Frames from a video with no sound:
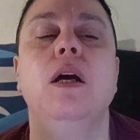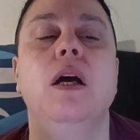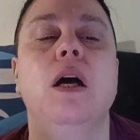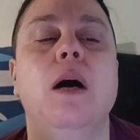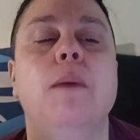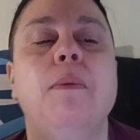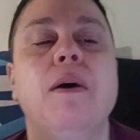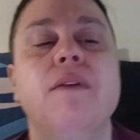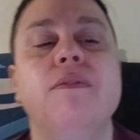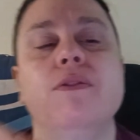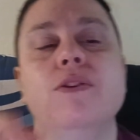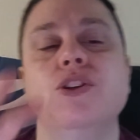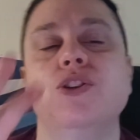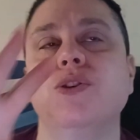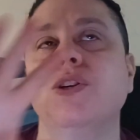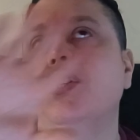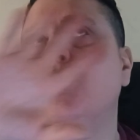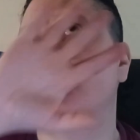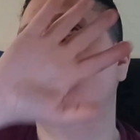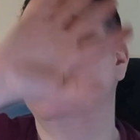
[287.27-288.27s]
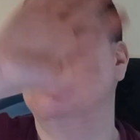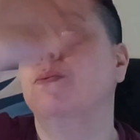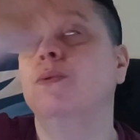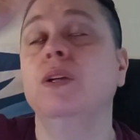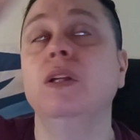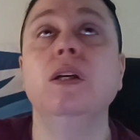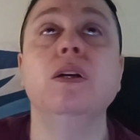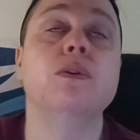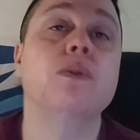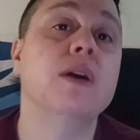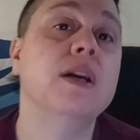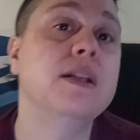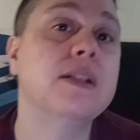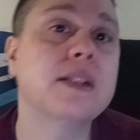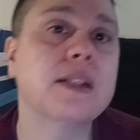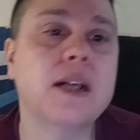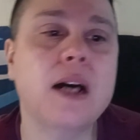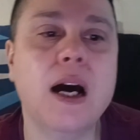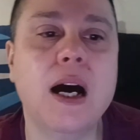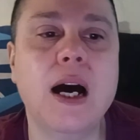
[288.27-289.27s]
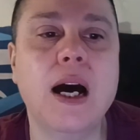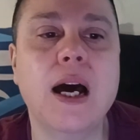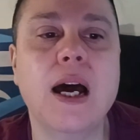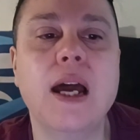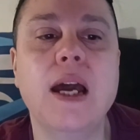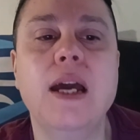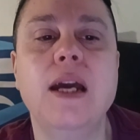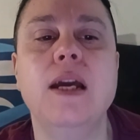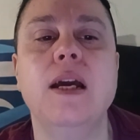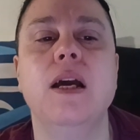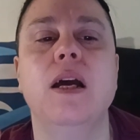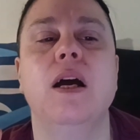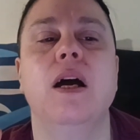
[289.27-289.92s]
Above her stretches a really gray sky.